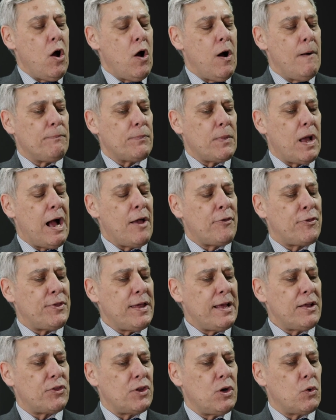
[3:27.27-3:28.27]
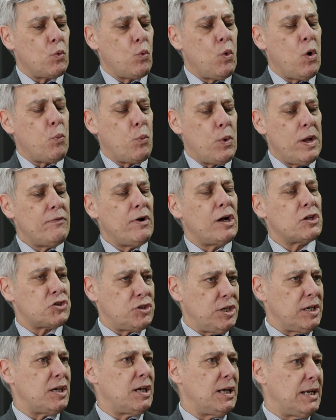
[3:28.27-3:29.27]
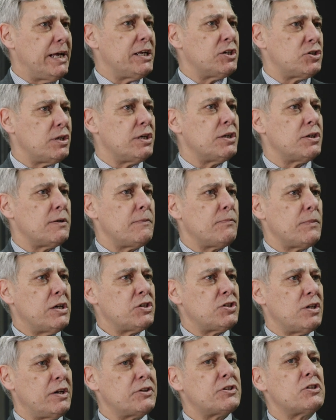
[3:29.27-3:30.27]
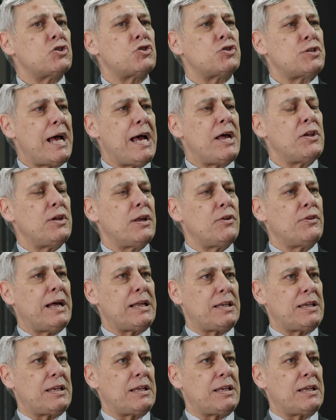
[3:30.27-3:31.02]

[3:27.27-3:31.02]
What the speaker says: I think that what we've articulated is an understanding